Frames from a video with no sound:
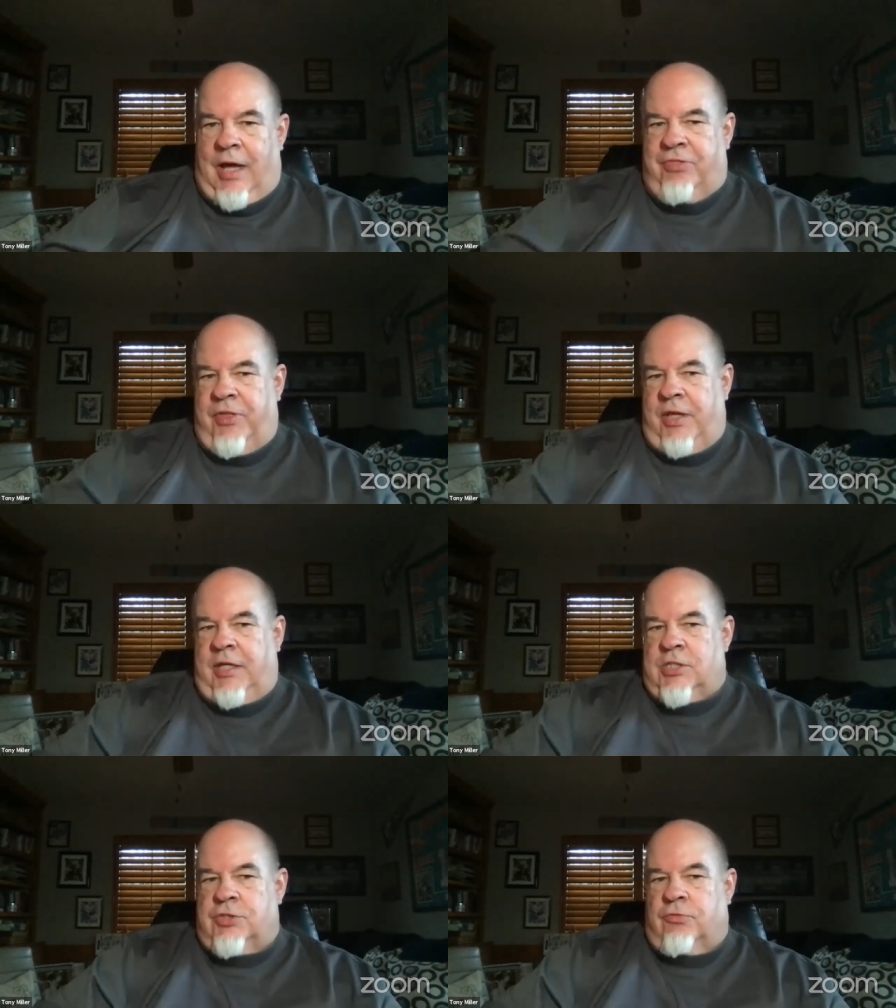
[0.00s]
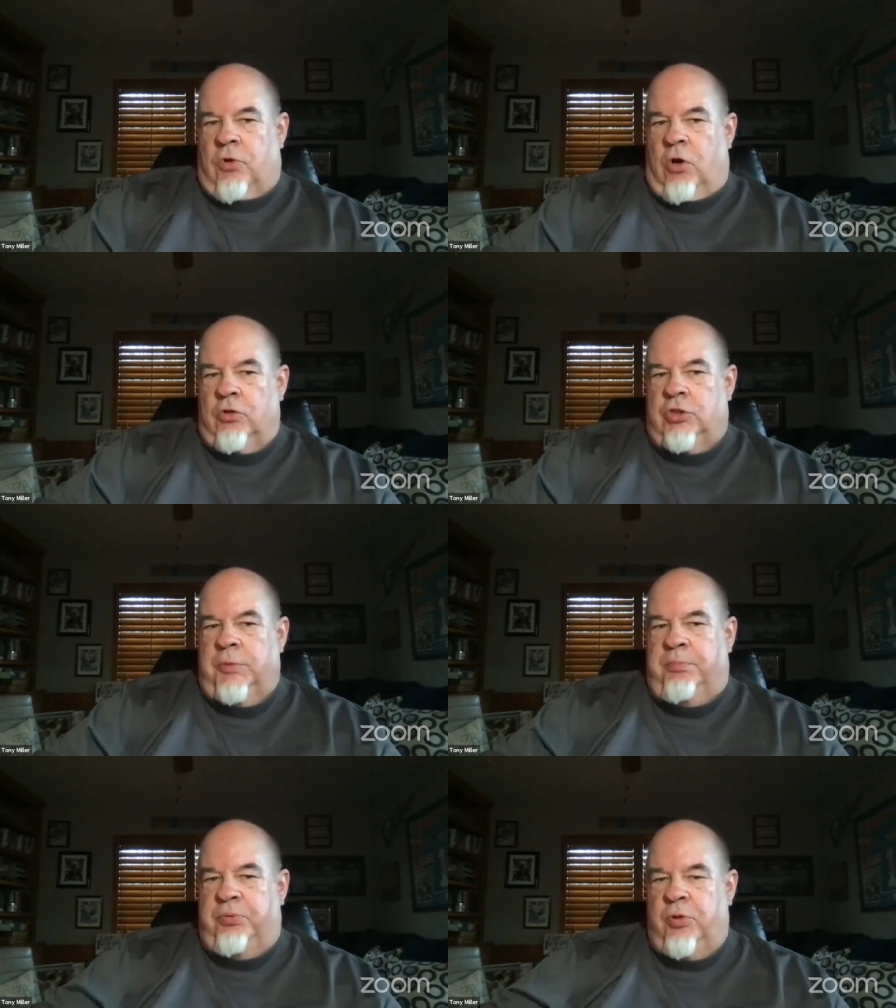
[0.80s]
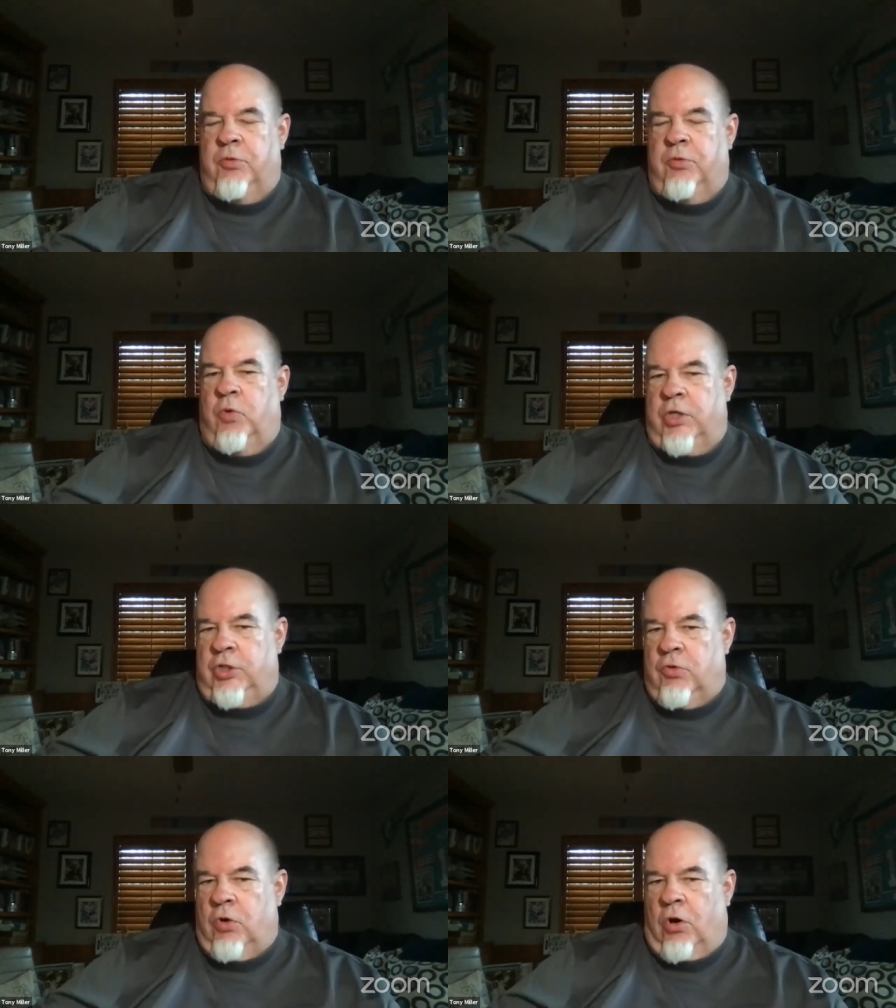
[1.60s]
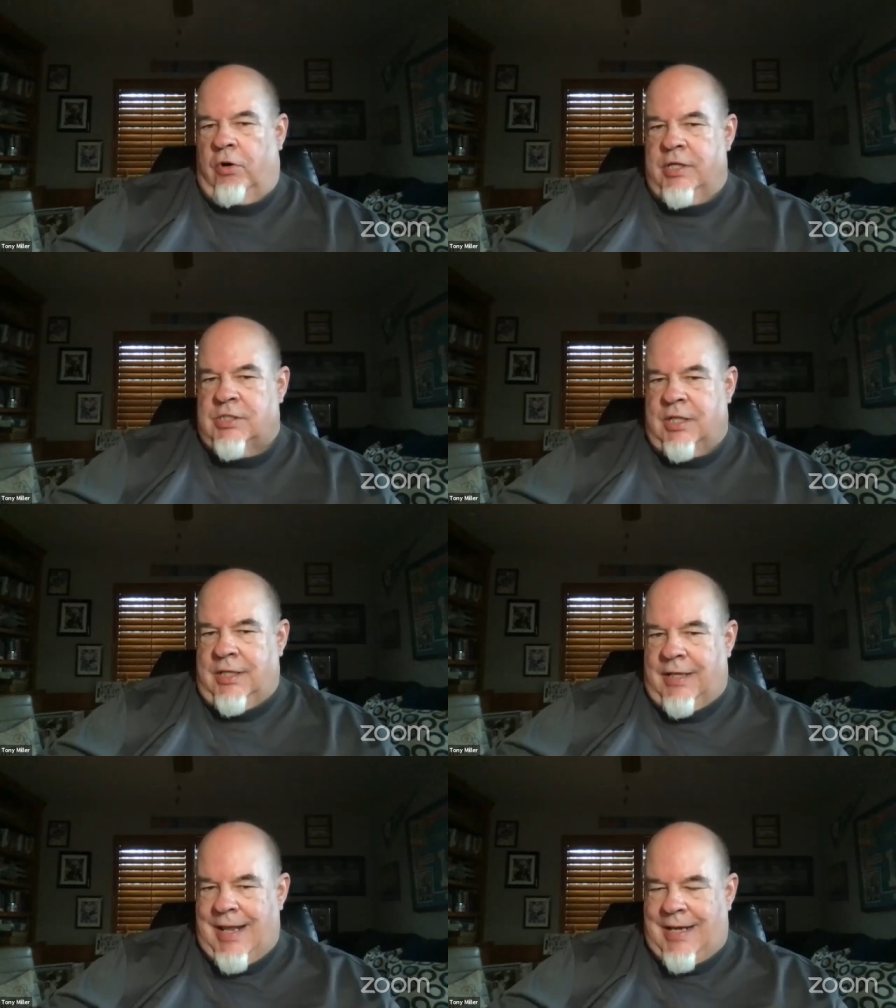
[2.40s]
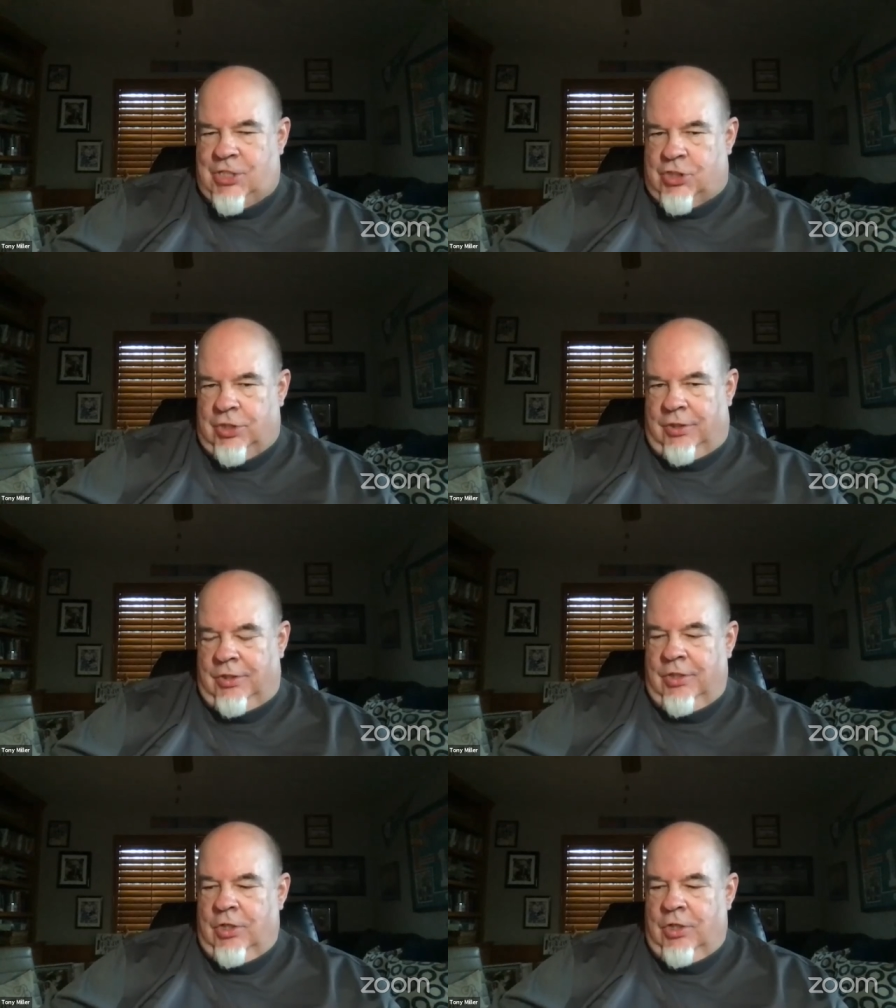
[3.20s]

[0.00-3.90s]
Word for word: I think it's wrong to put what you are as a nation